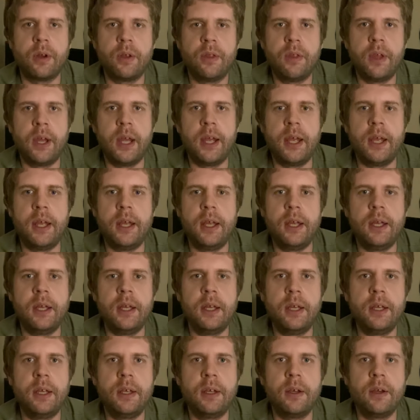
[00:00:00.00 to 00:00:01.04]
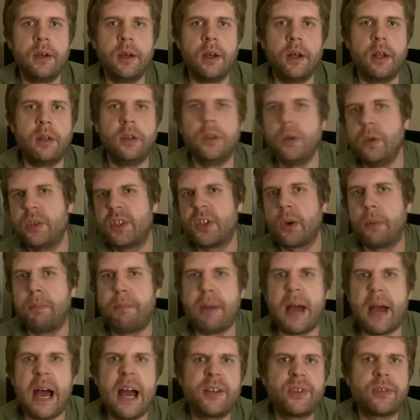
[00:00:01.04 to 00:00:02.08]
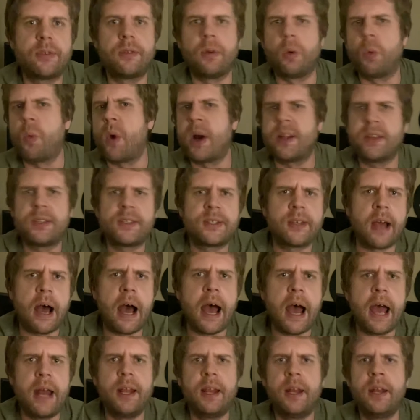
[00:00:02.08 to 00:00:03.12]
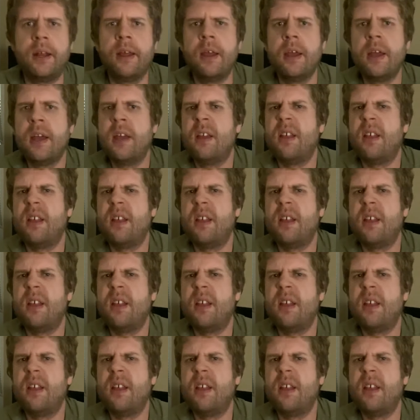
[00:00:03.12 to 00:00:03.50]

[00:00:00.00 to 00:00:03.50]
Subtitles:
They lose their bets. They're one-sided.